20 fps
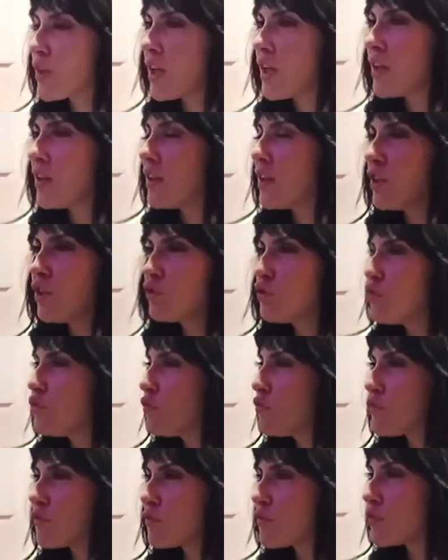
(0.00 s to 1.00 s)
a lot
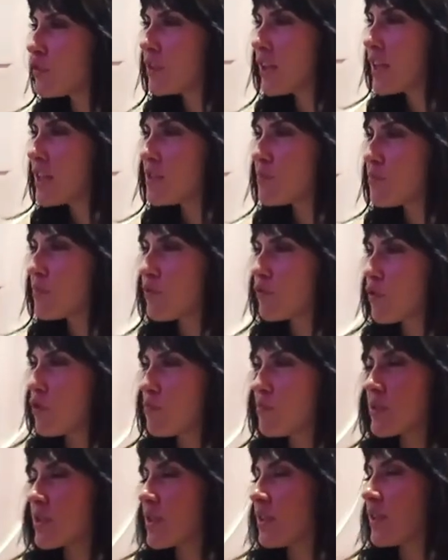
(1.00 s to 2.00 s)
of nice
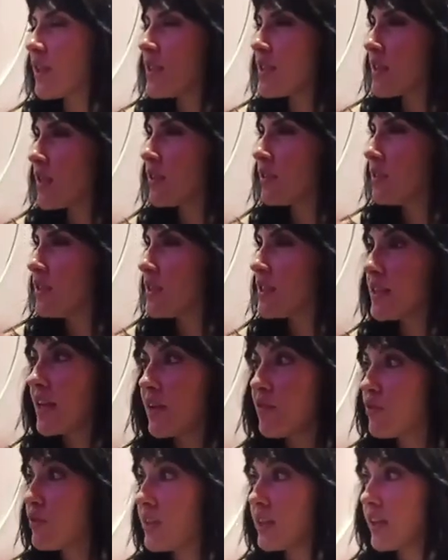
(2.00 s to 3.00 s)
performers and nice artists
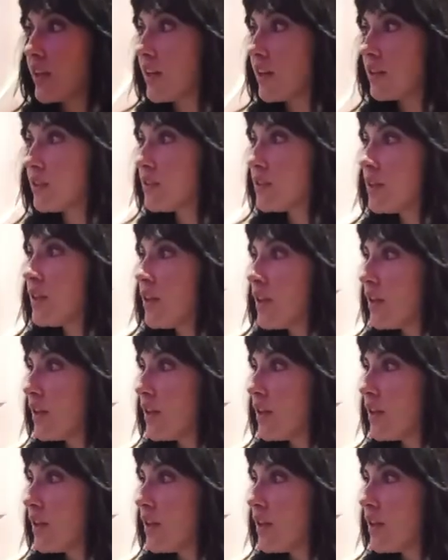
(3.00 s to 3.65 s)
every year.